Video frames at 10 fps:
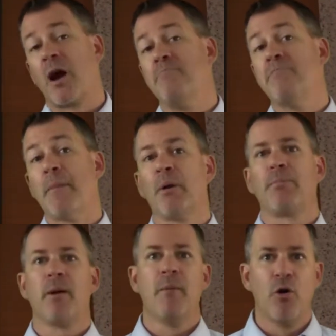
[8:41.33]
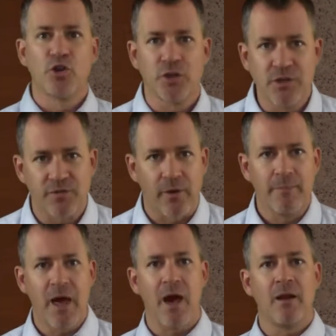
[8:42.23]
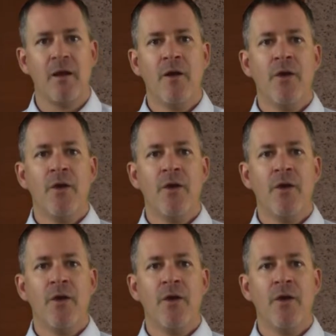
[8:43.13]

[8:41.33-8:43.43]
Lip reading: on Member Promotions from that,